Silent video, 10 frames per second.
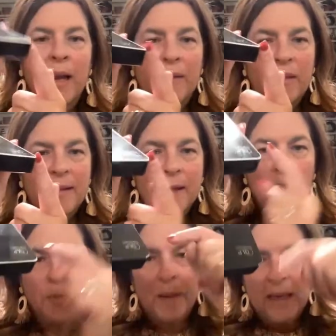you have this
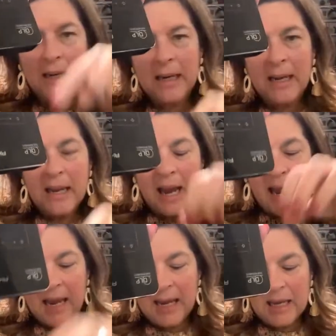open,
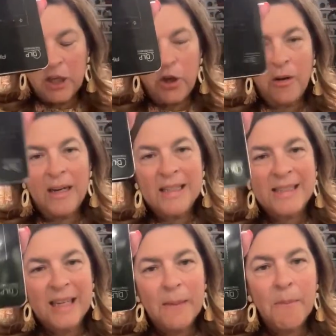and you're going to
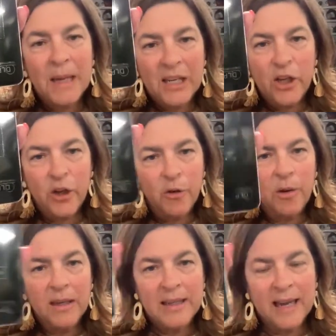see a menu
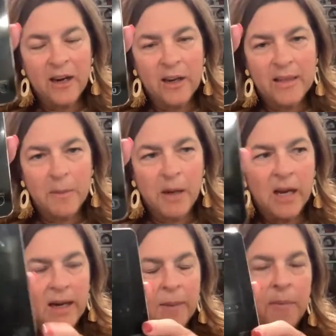down at the
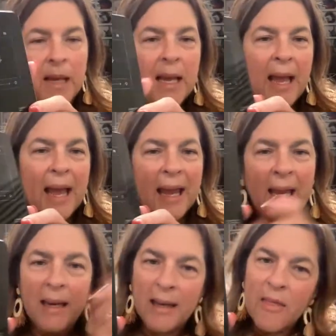bottom.
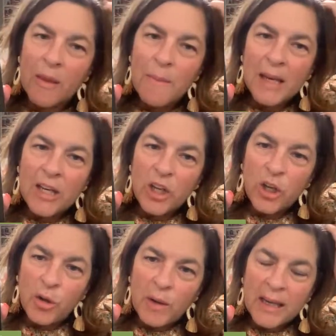And the
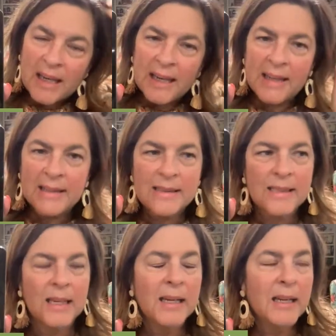menu
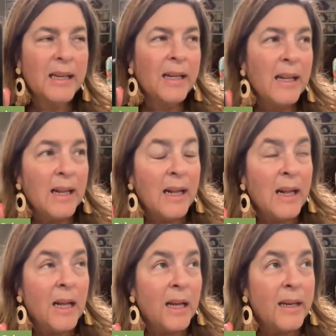is
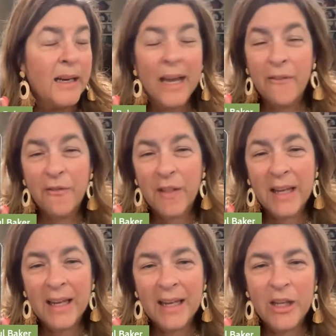
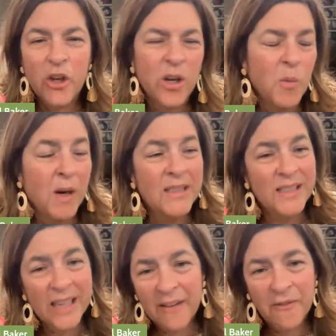Netflix. You can
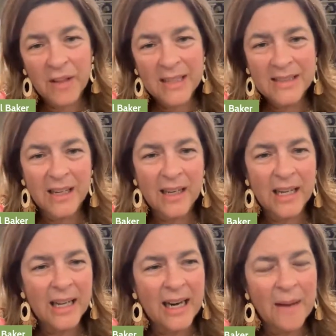watch Netflix on
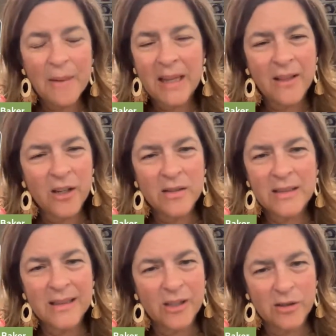it. I mean,
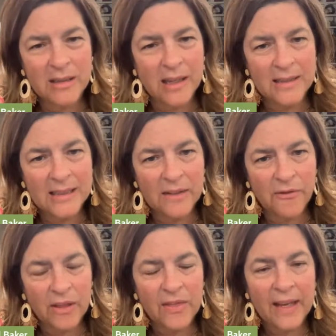there's lots of
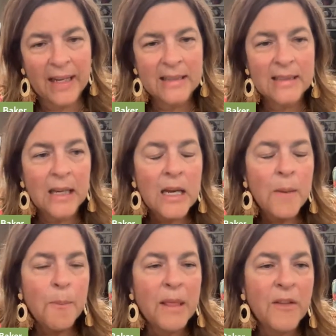different things.
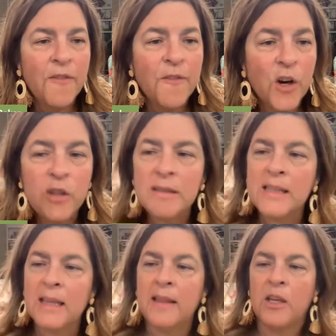But the first
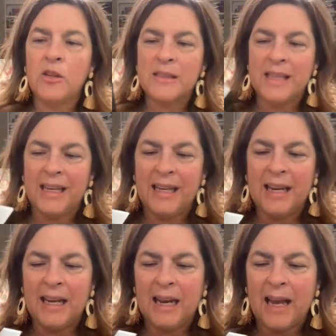thing that you see,
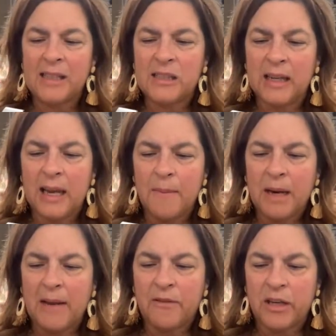and actually I'm
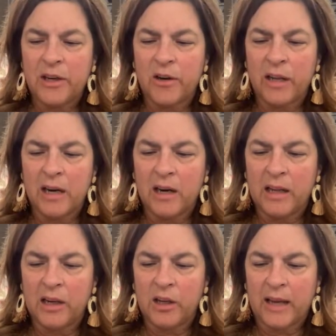gonna have to turn it on
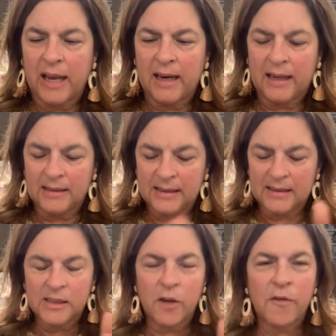and look at it because
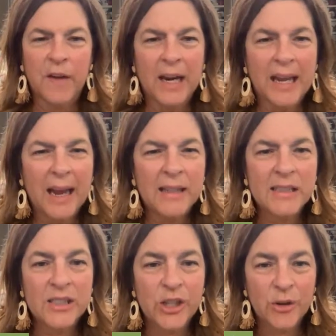it's so funny. I
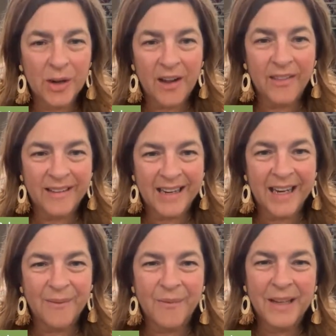just do it all the
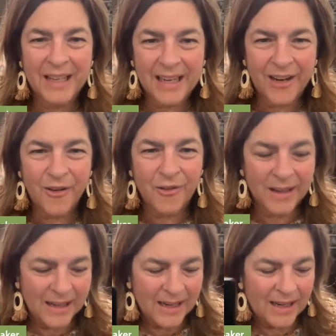time,
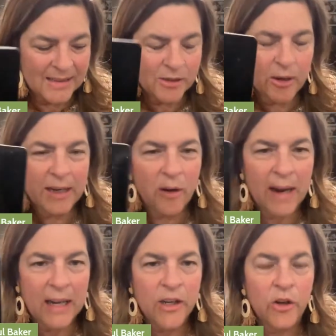and so I know
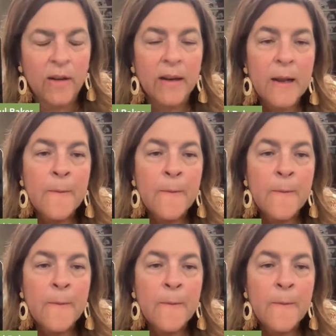how to do it.